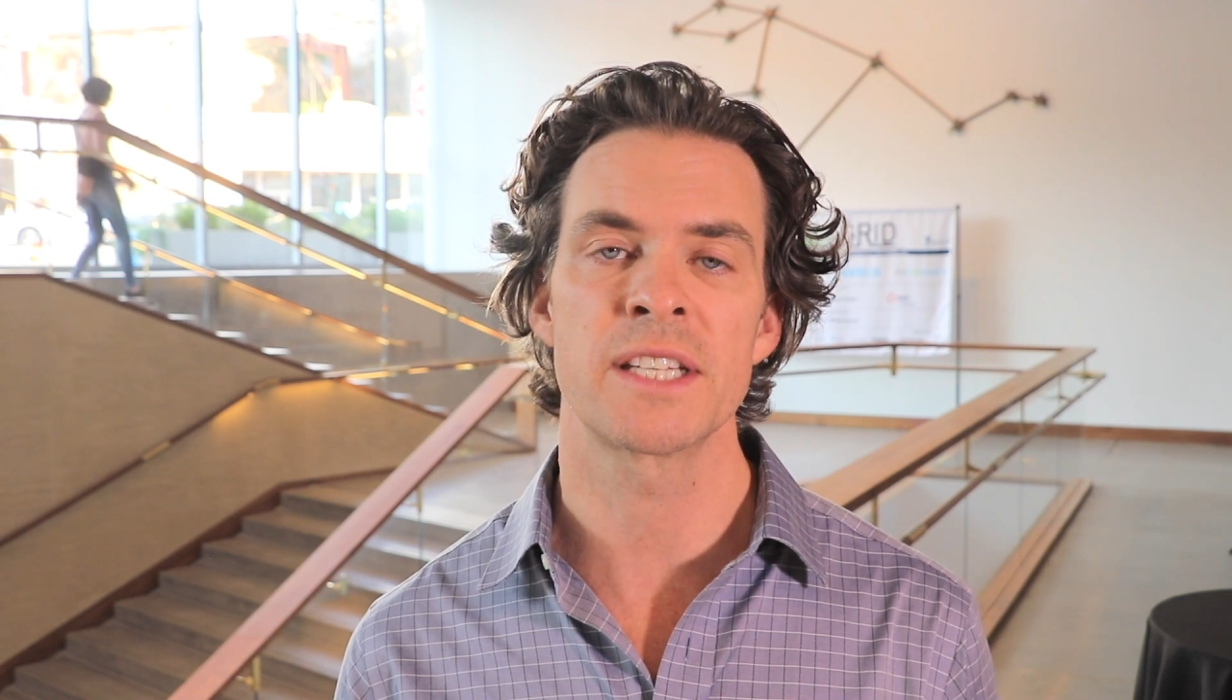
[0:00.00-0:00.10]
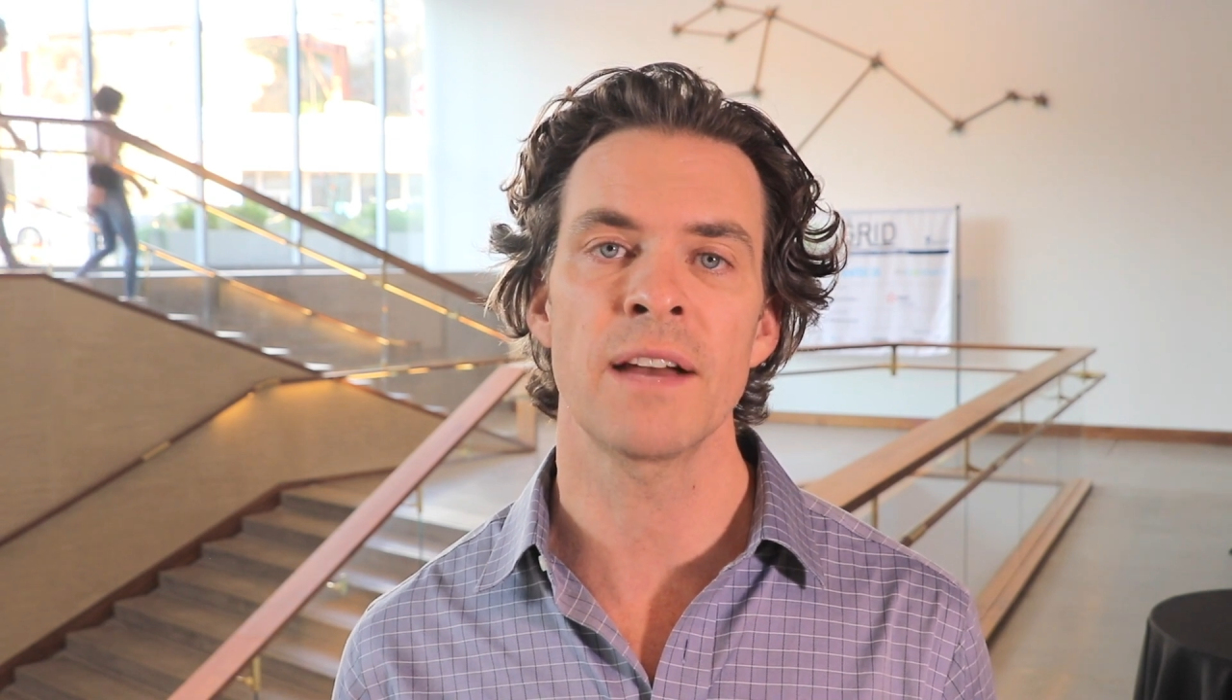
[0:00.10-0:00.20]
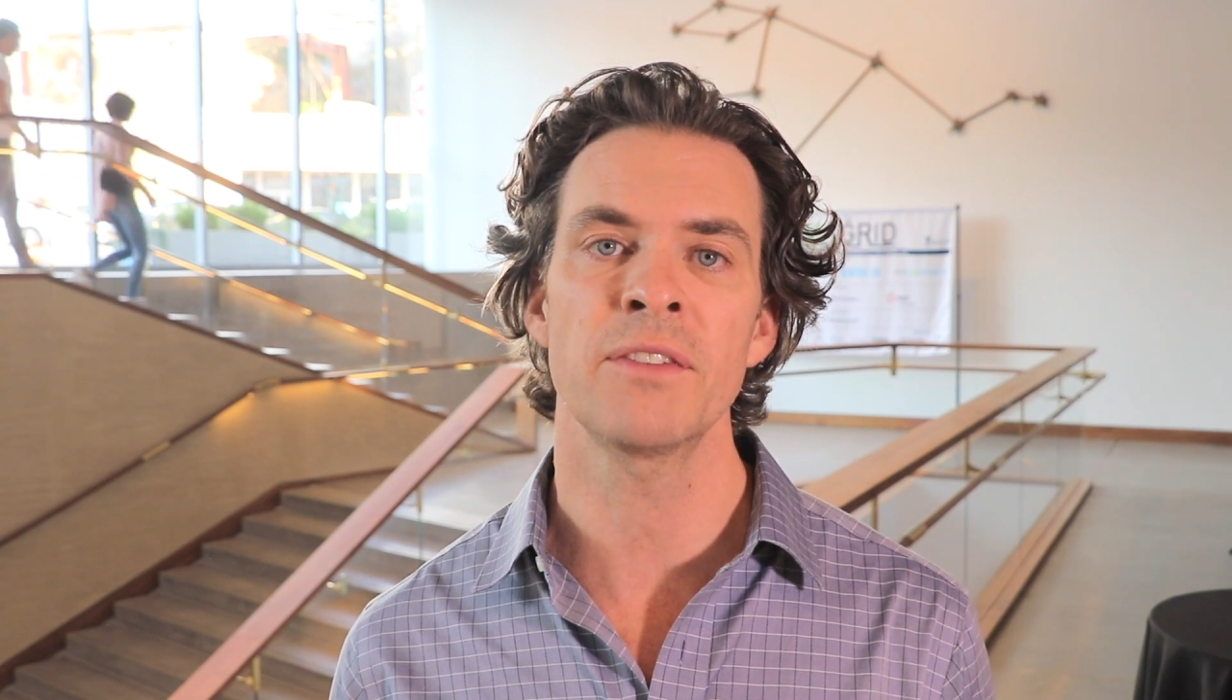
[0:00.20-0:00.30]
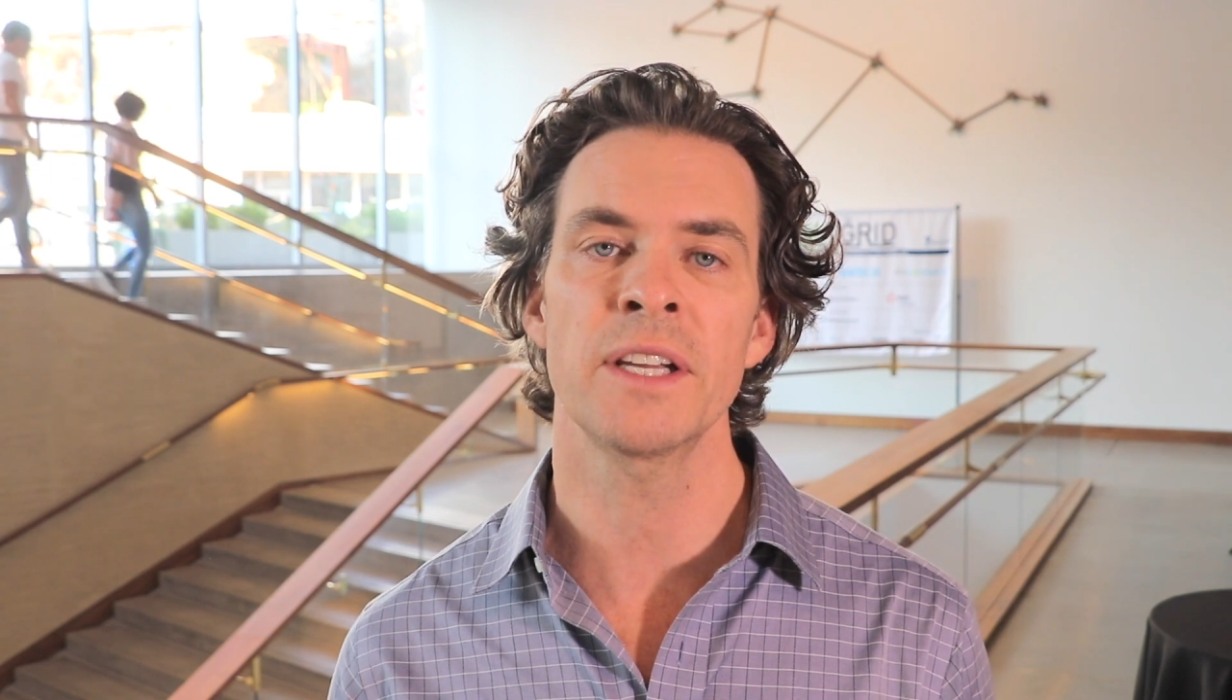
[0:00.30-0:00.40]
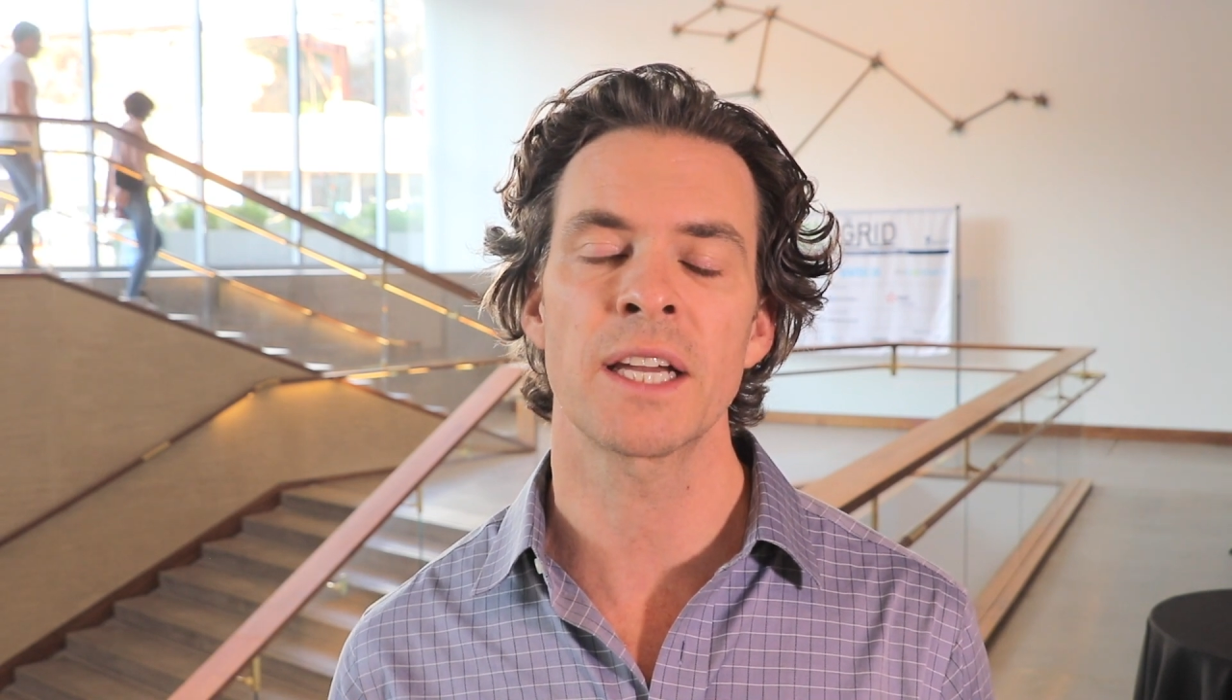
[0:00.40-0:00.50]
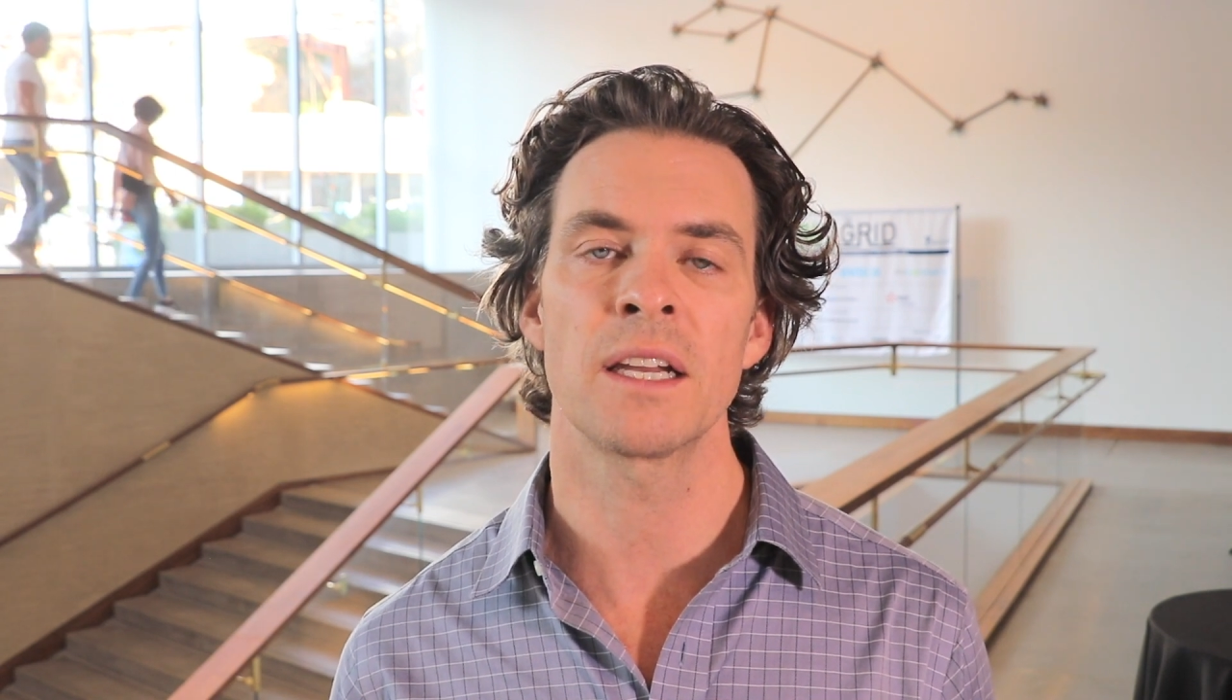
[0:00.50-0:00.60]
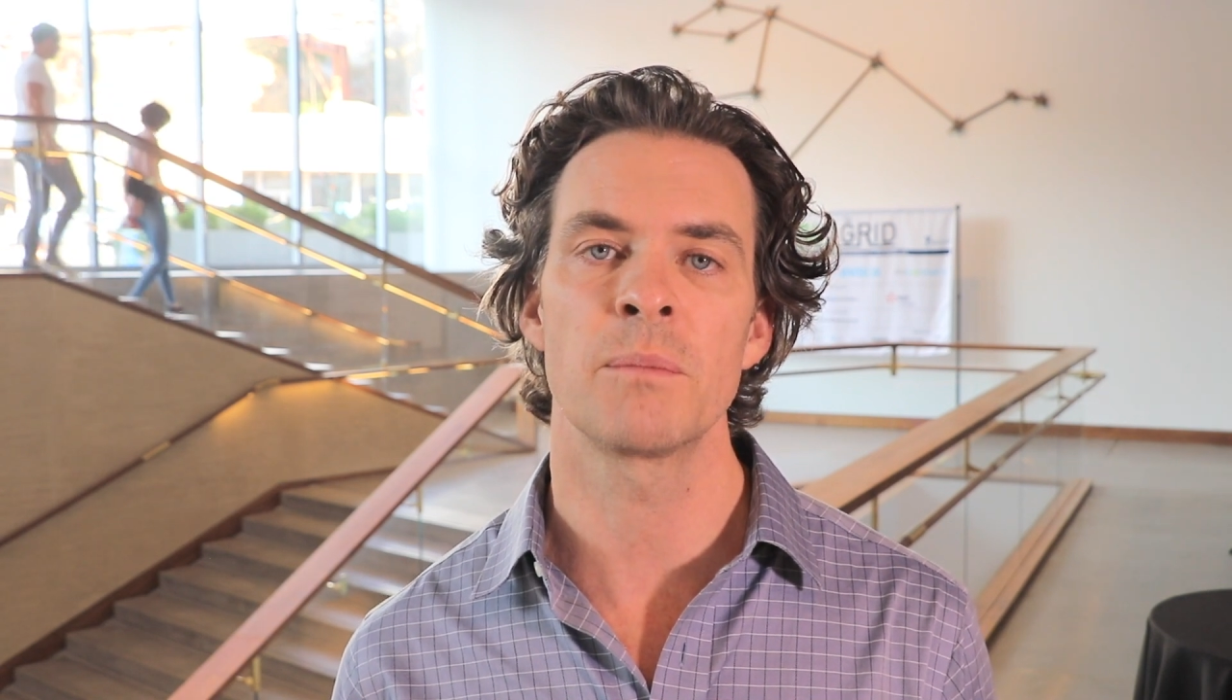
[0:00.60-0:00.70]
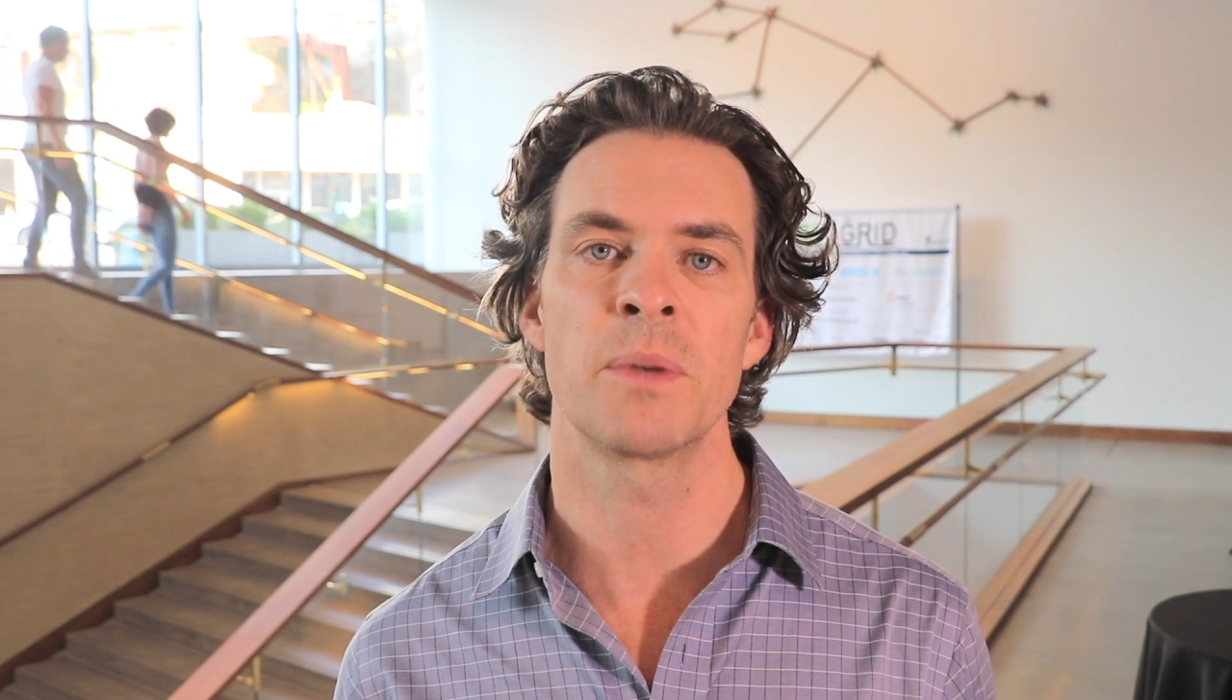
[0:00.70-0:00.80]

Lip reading: definitely going